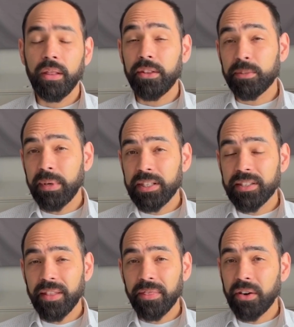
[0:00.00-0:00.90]
This means
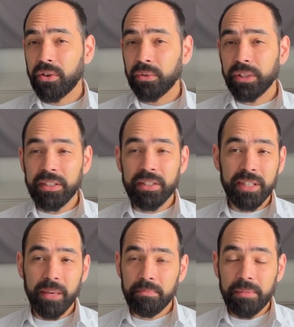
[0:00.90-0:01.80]
that there are only
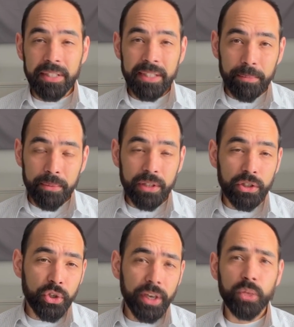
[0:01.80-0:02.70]
some tips
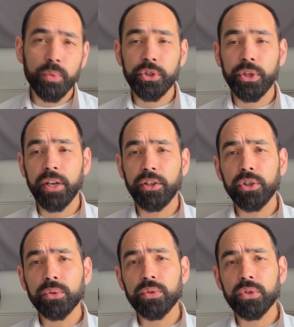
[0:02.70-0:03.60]
and tricks which you can
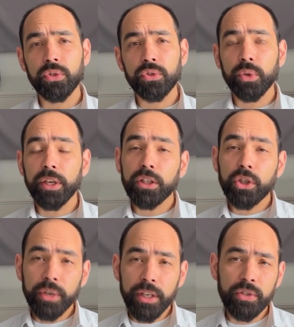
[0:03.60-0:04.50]
use to
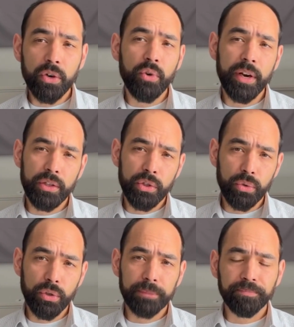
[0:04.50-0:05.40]
increase your credit
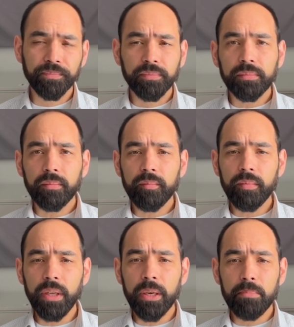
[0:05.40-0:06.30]
score,
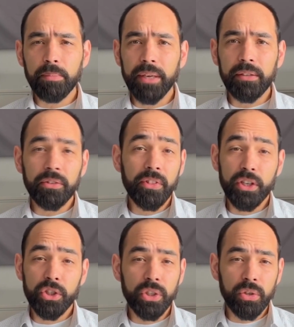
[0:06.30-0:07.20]
but
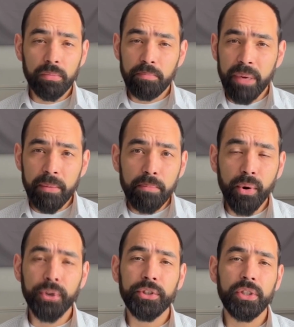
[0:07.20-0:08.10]
there's no
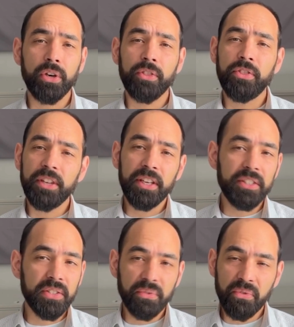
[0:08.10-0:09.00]
pinpointing on
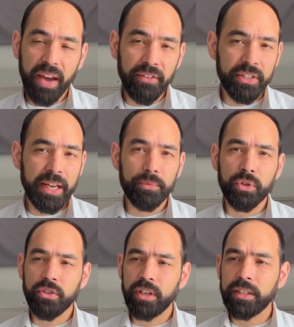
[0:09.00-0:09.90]
these 5 steps
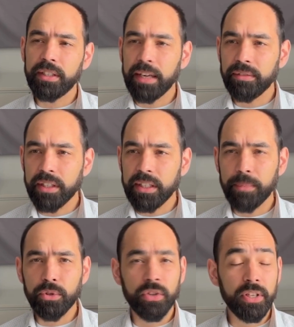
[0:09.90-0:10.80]
or these 11
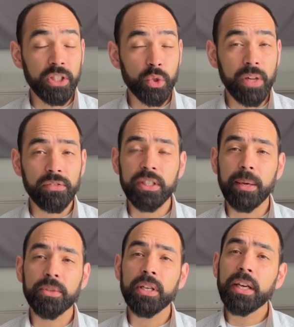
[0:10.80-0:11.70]
steps or these 12
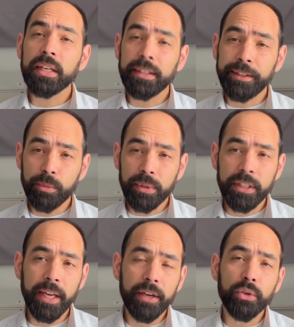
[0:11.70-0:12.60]
steps need to be
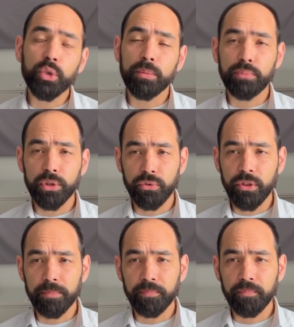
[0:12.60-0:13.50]
taken to improve
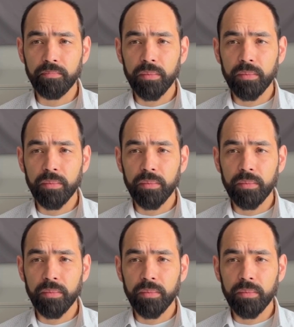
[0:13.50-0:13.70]
them.